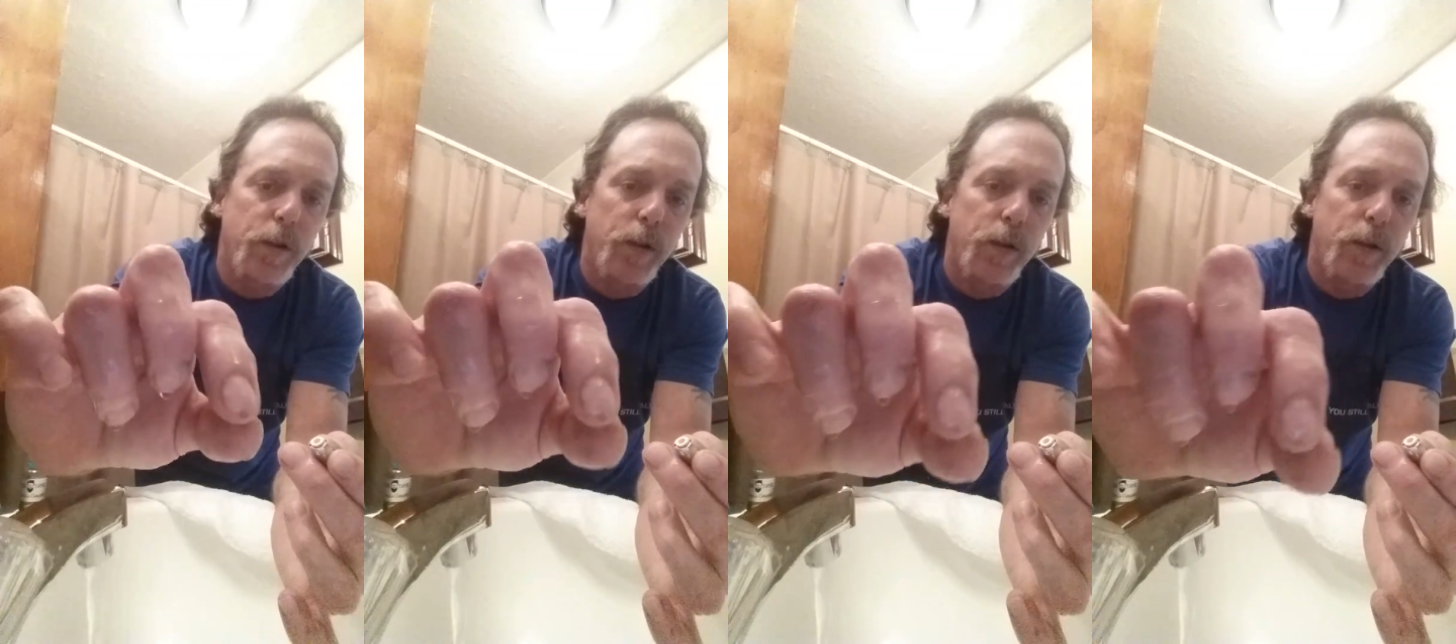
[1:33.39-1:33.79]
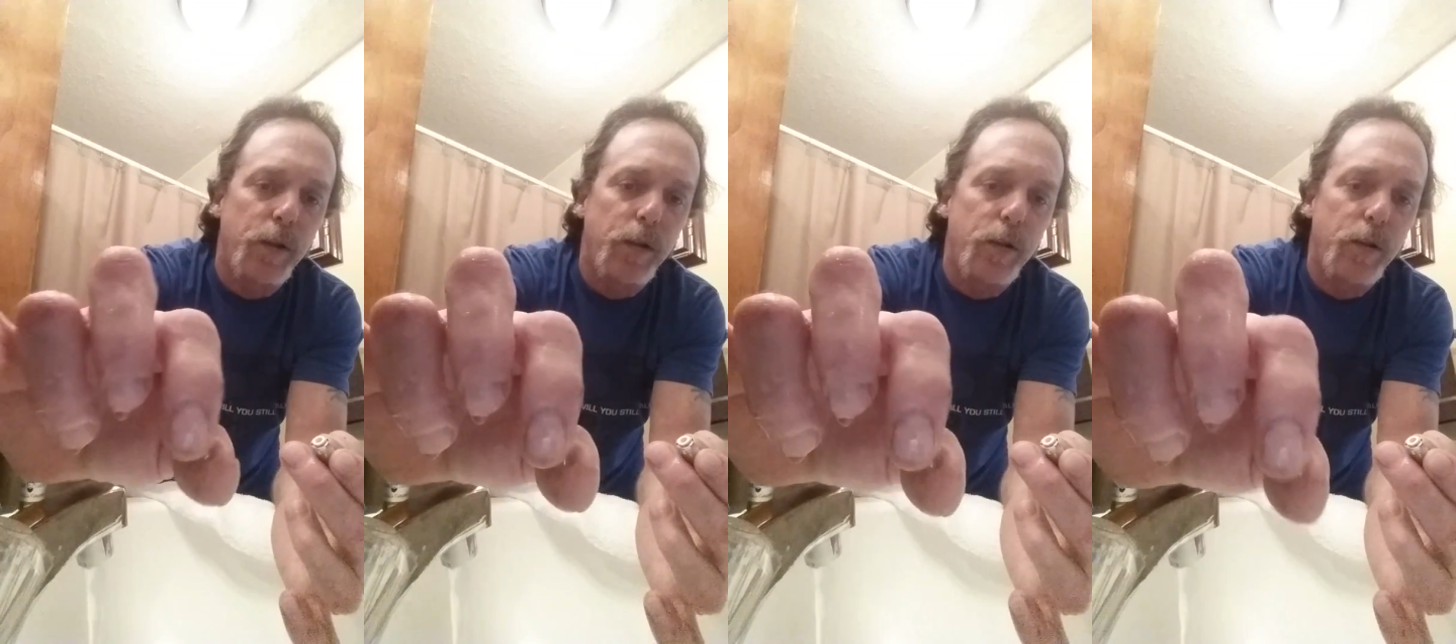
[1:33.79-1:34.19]

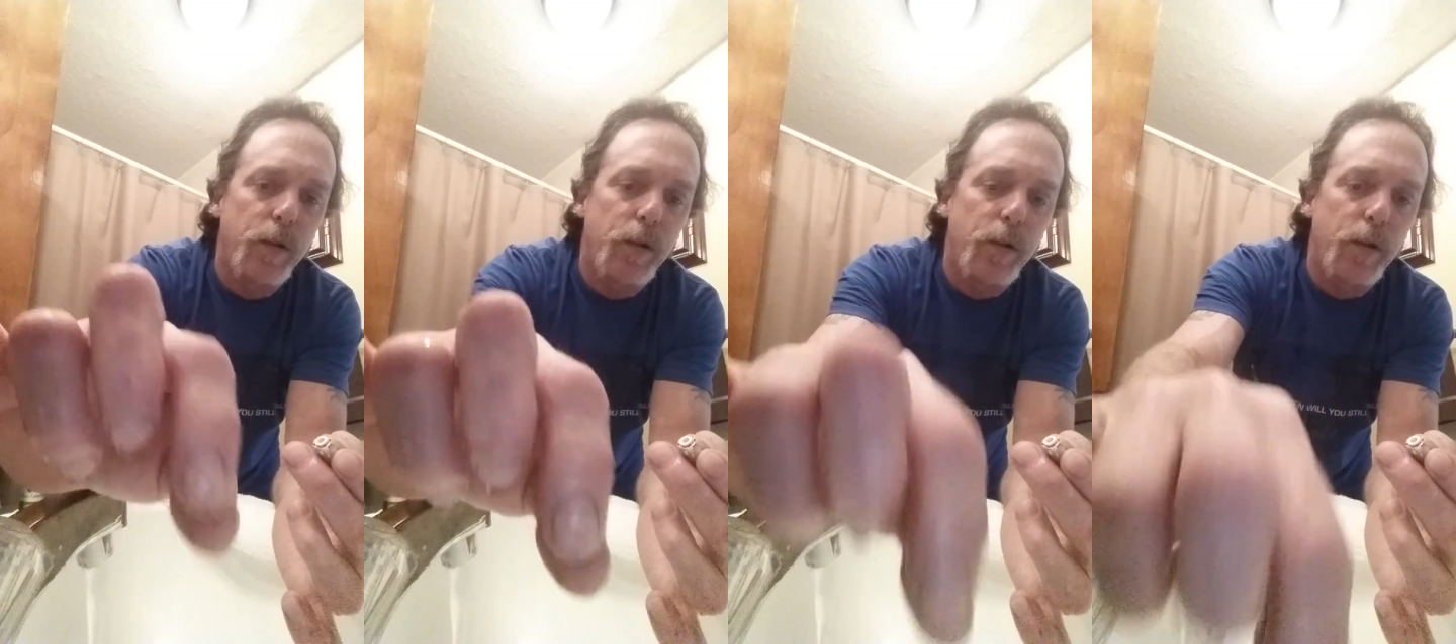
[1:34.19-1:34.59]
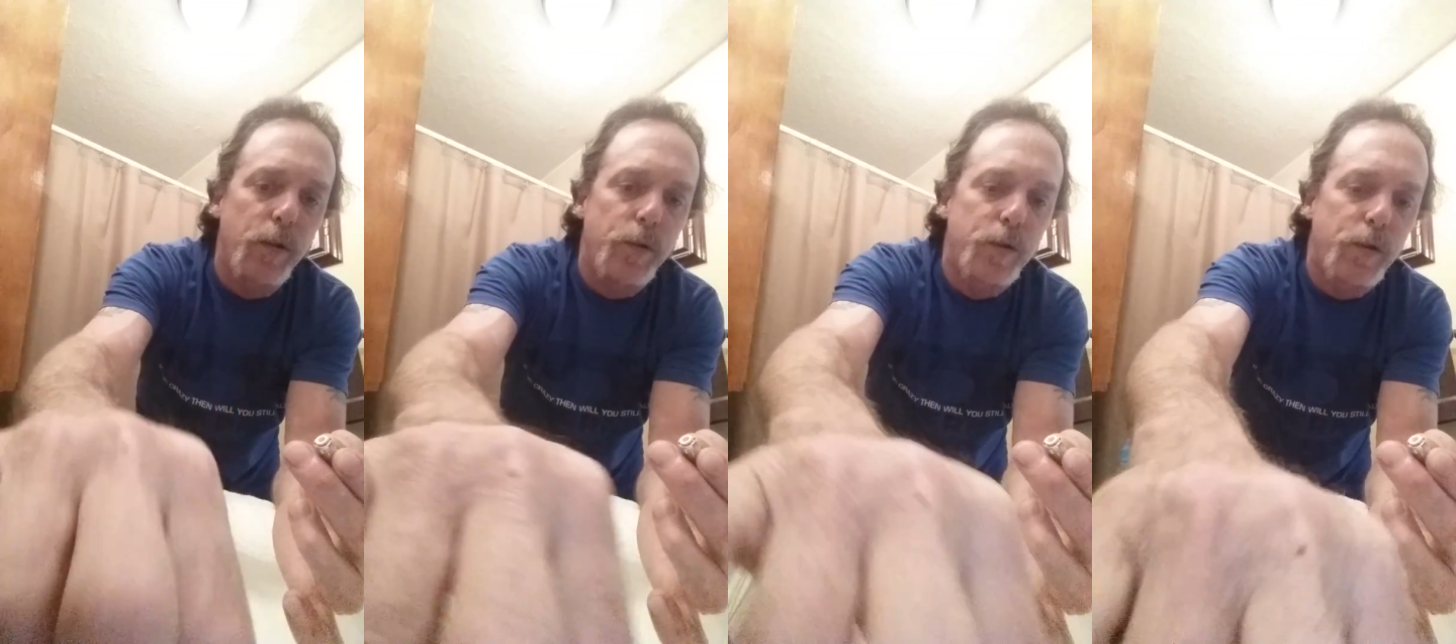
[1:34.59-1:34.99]
and
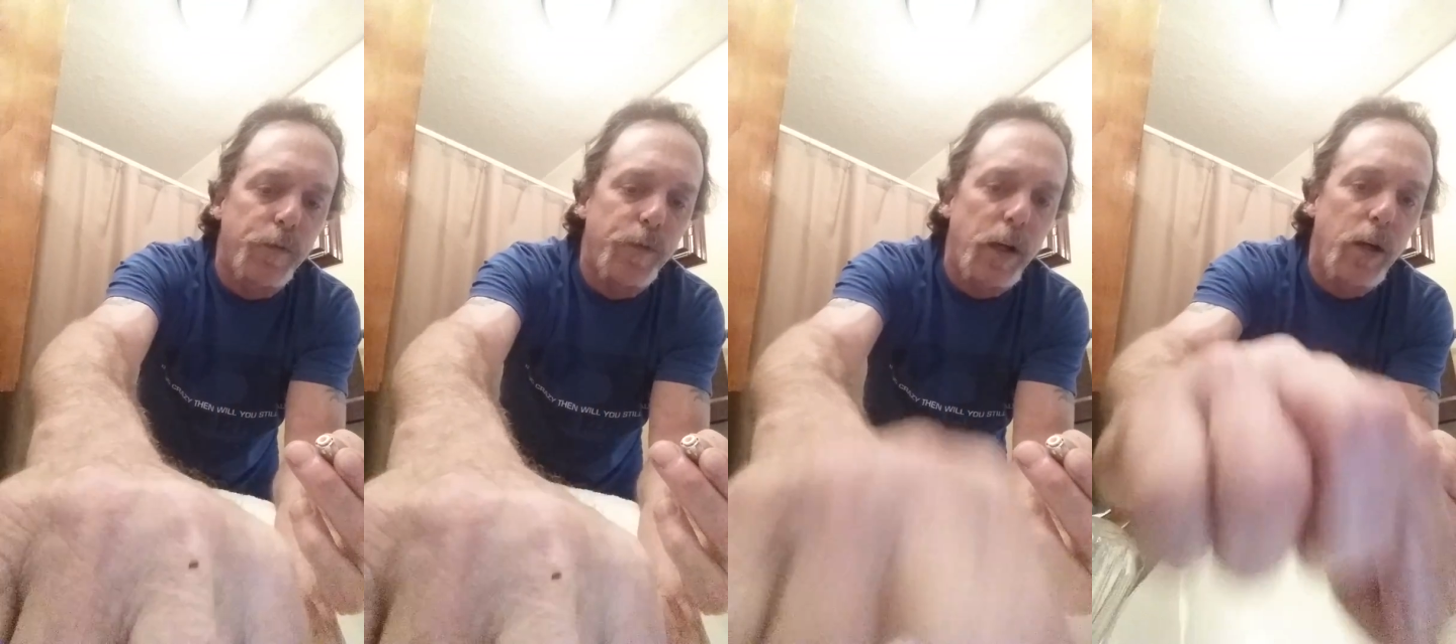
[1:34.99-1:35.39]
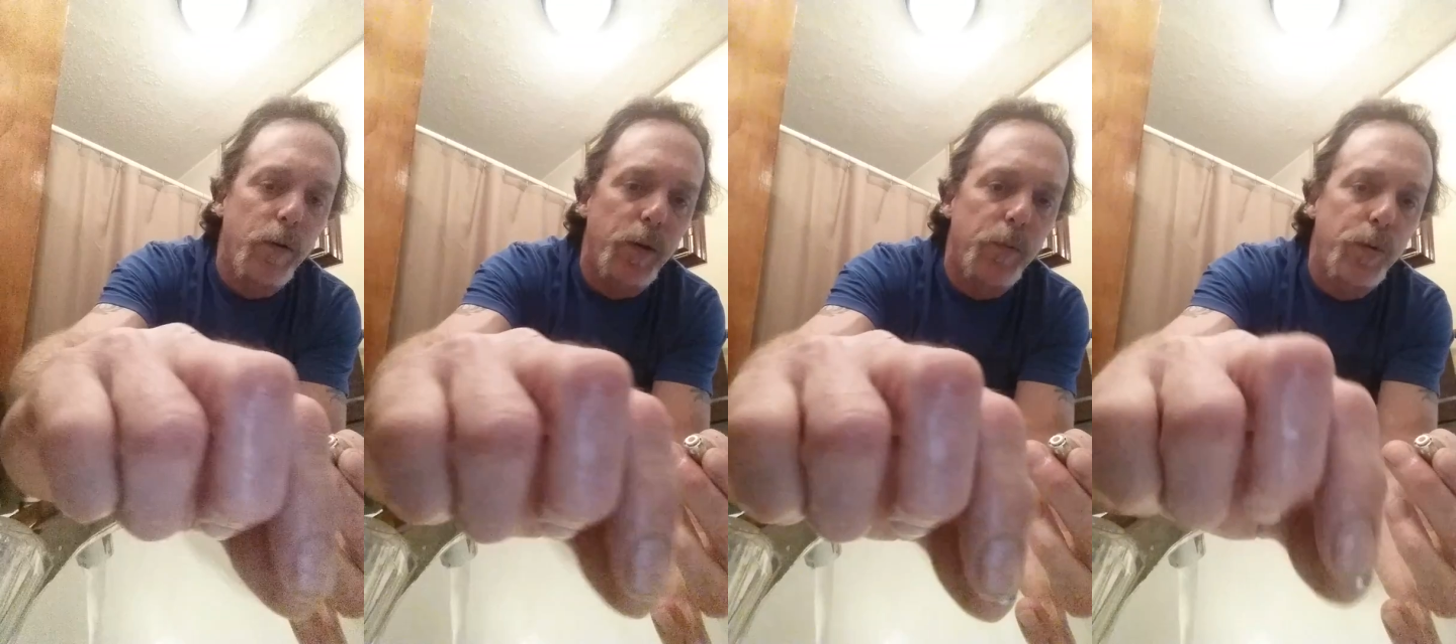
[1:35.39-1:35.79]
there's the
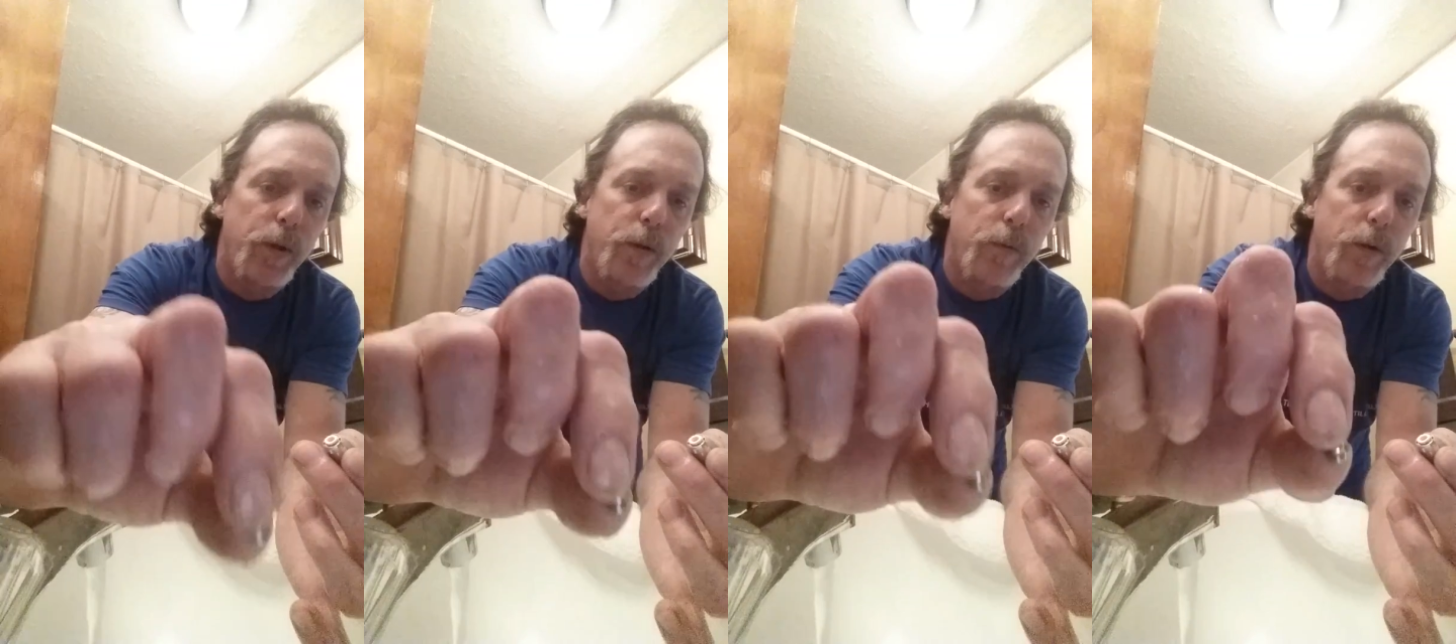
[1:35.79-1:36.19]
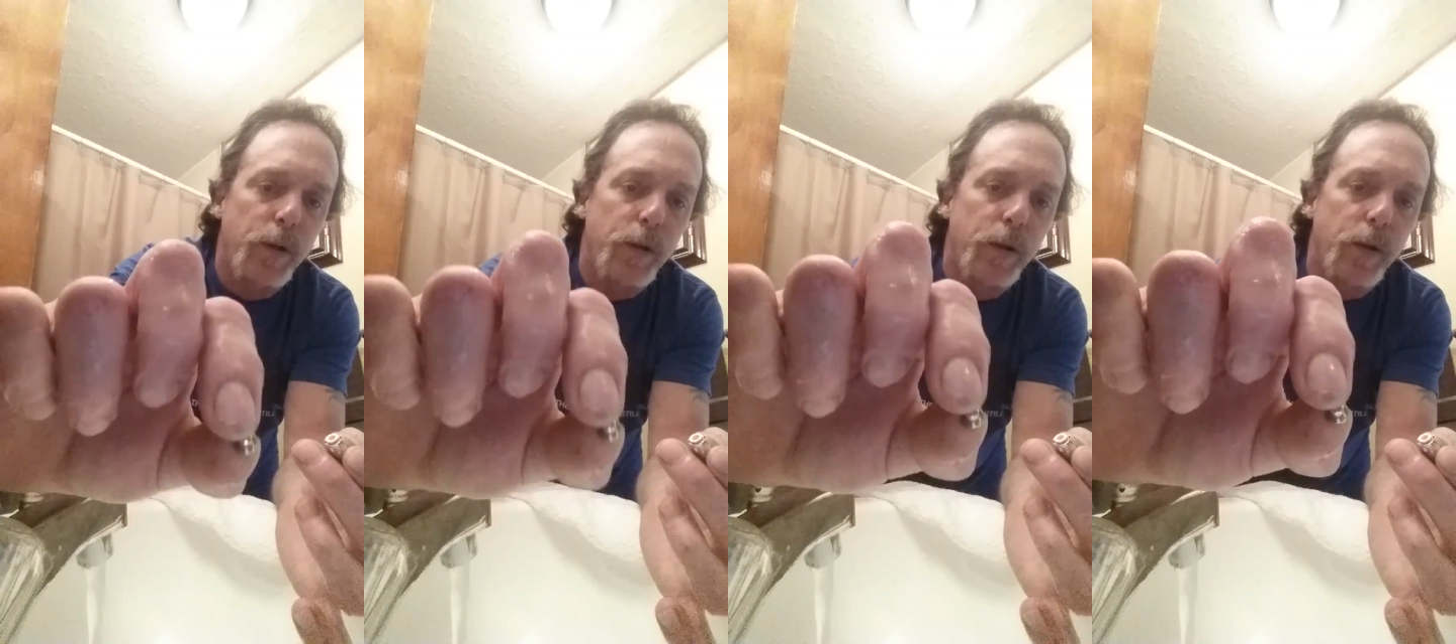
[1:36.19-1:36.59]
firing pin
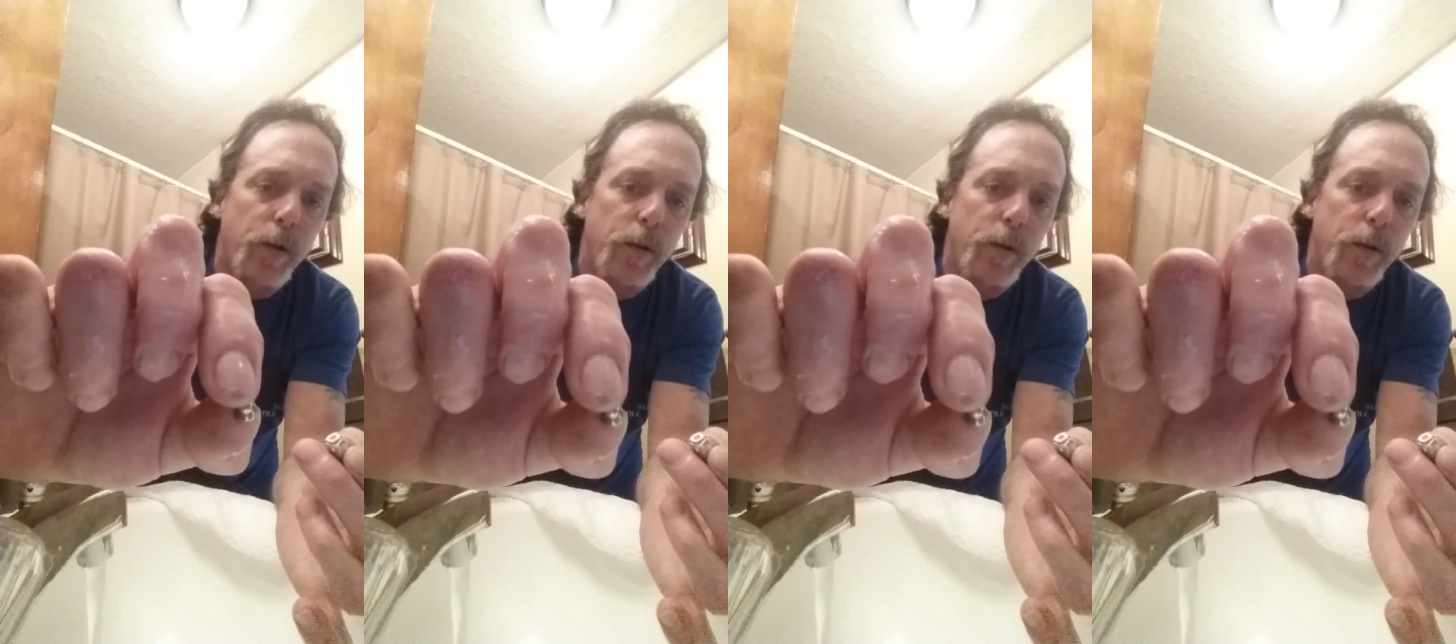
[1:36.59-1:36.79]
right there.